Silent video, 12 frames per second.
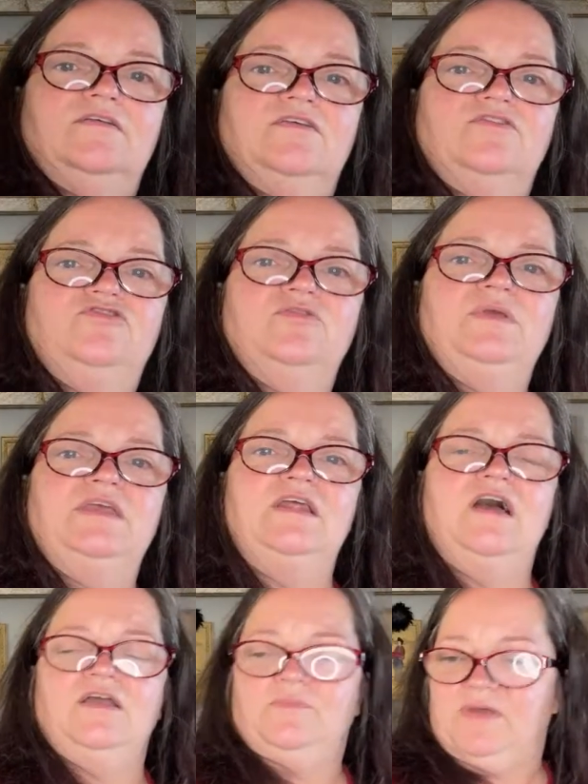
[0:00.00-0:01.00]
Do you mean
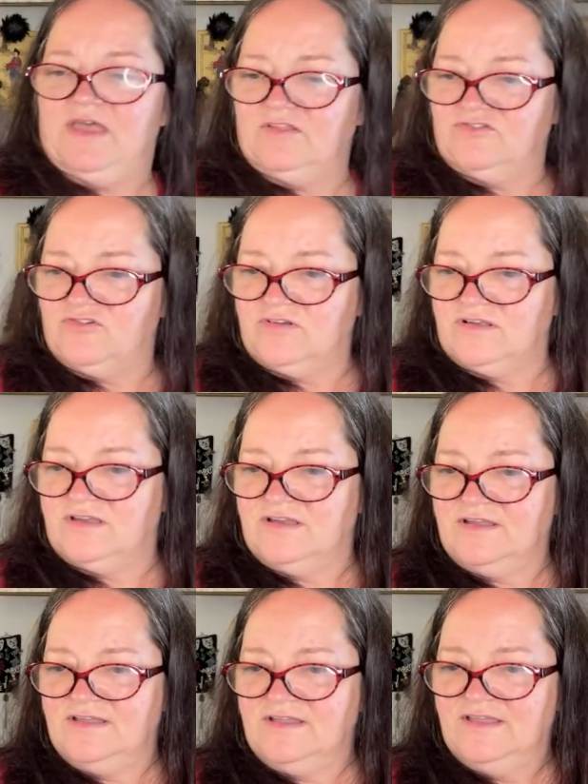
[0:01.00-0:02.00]
hi, Patrick?
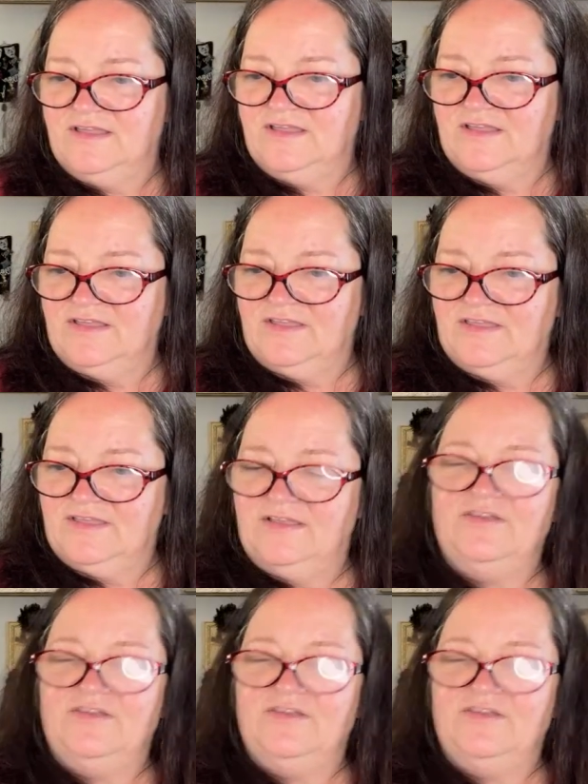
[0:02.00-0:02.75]
You